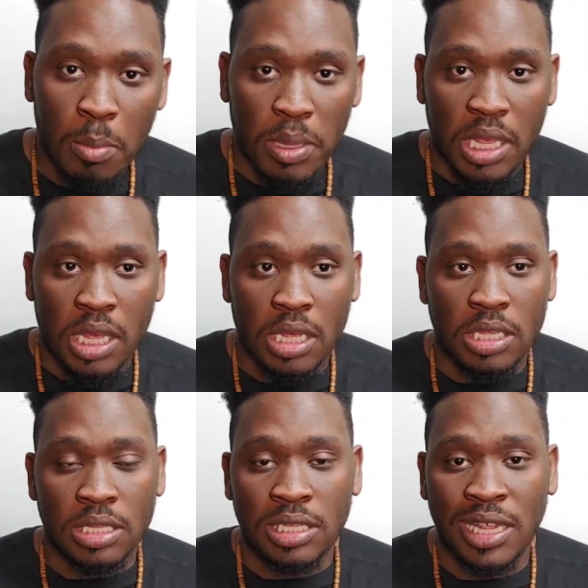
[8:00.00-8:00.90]

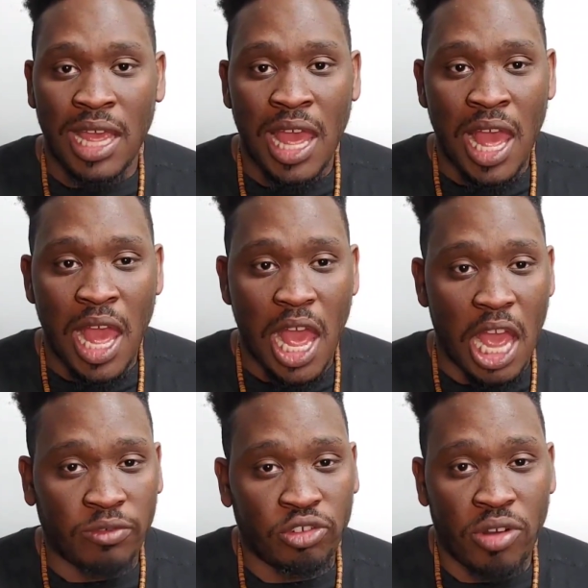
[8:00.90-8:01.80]
because
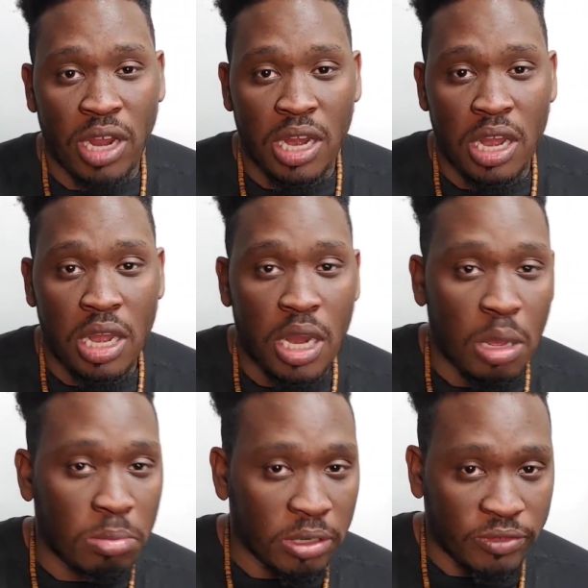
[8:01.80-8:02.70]
I've tried a
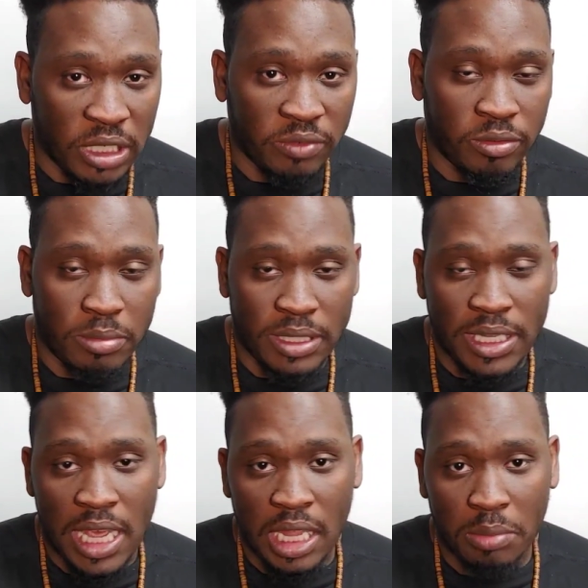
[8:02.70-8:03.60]
number of different
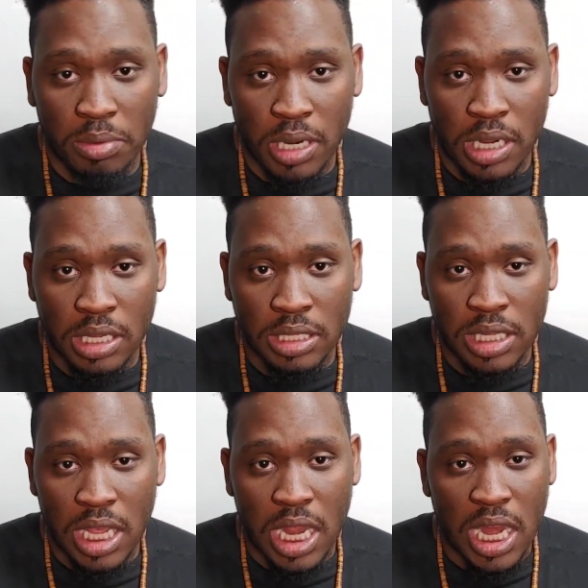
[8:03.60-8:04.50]
metallic brands
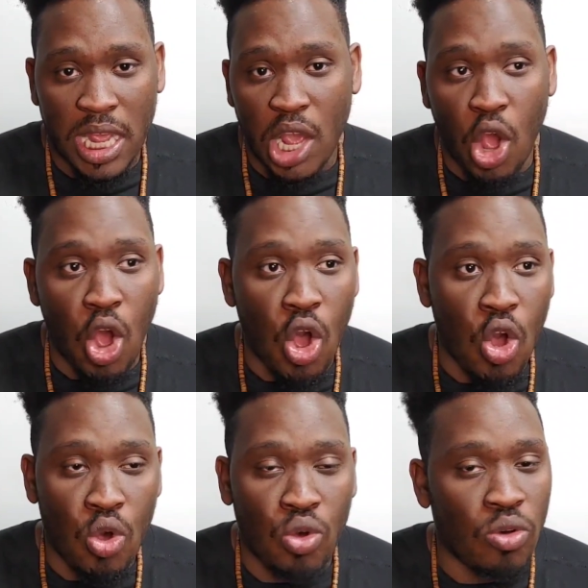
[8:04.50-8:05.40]
and they
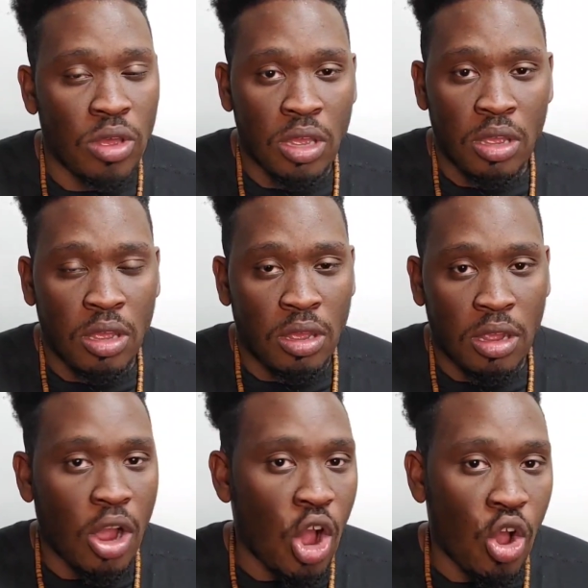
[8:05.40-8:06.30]
all
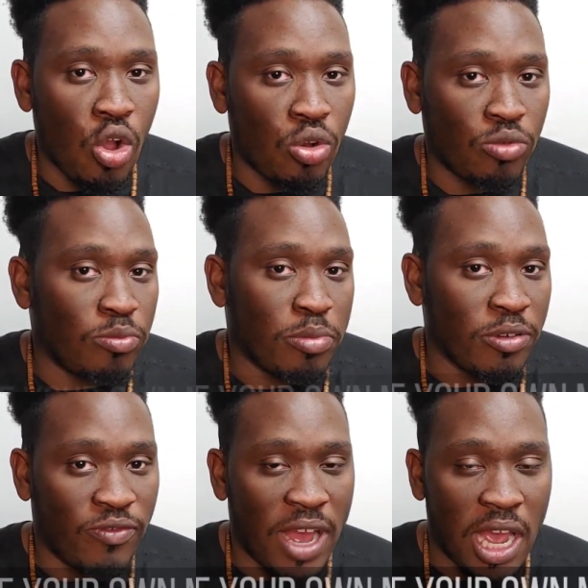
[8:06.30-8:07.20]

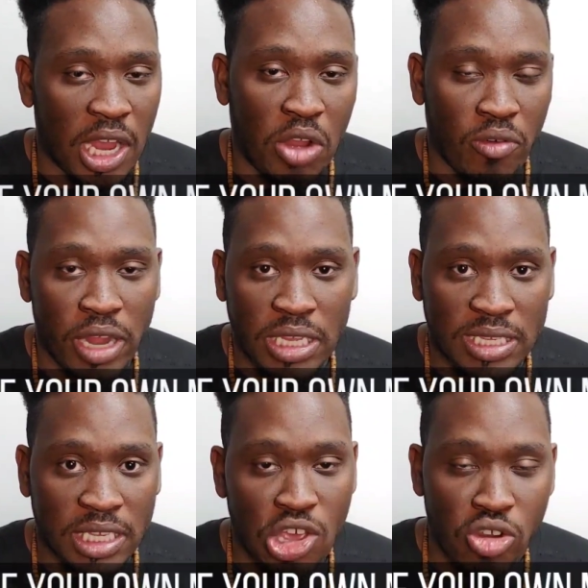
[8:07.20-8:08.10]
provide great
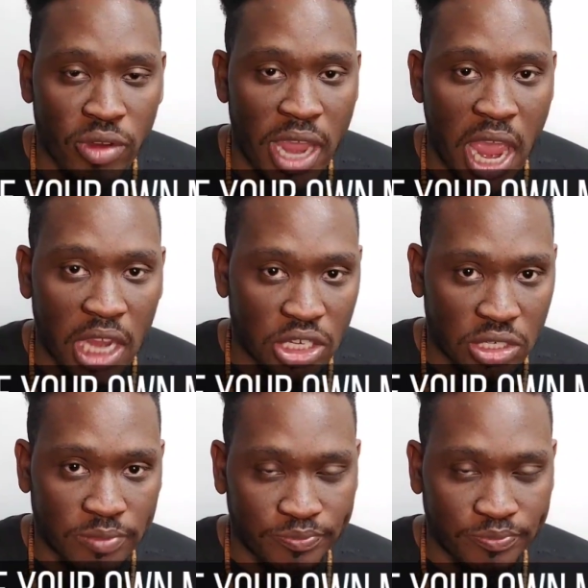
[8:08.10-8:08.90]
cell reaction.